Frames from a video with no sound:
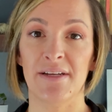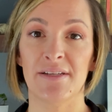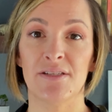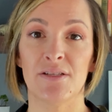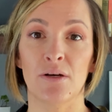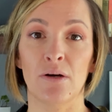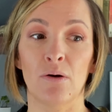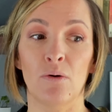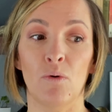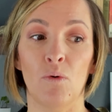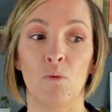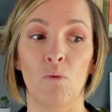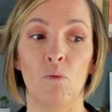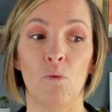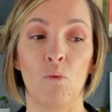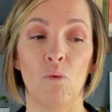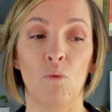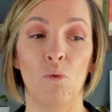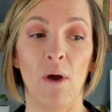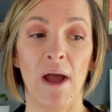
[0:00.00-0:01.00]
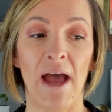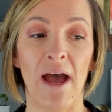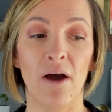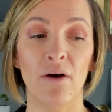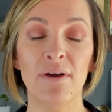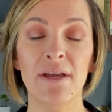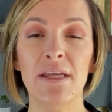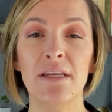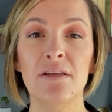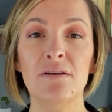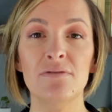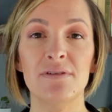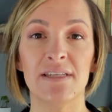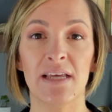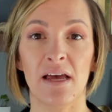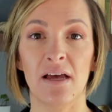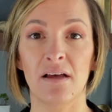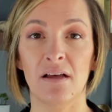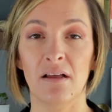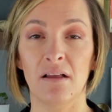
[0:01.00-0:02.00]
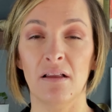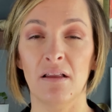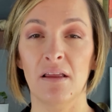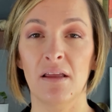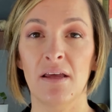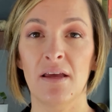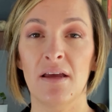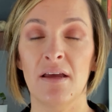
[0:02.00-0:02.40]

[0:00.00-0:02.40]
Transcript: So how can you tell